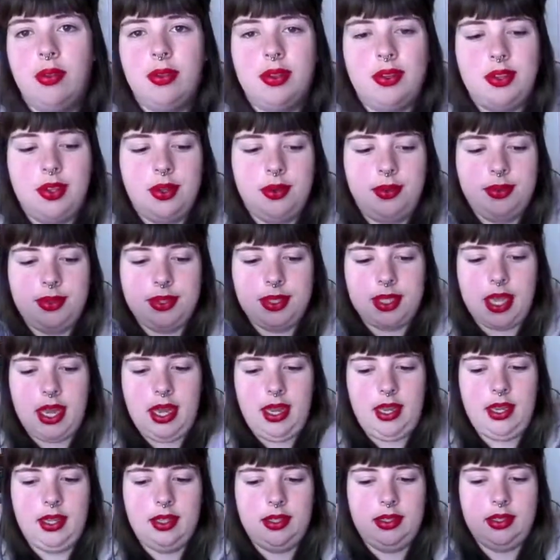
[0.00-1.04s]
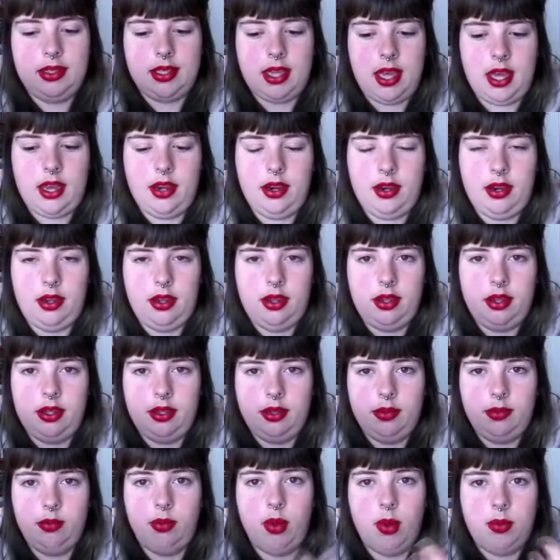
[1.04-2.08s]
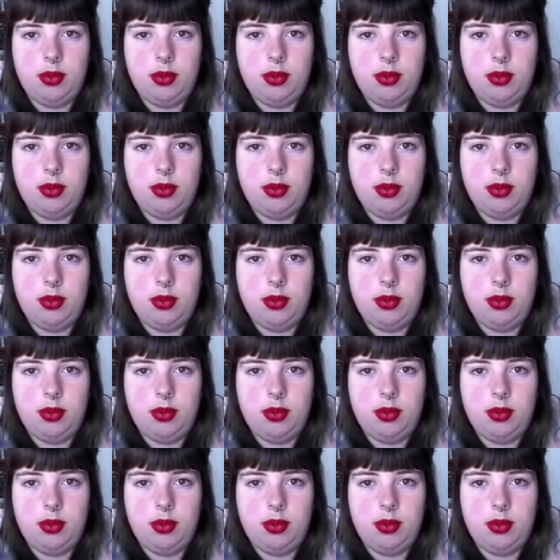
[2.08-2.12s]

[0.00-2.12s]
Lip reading: the two skeins kind of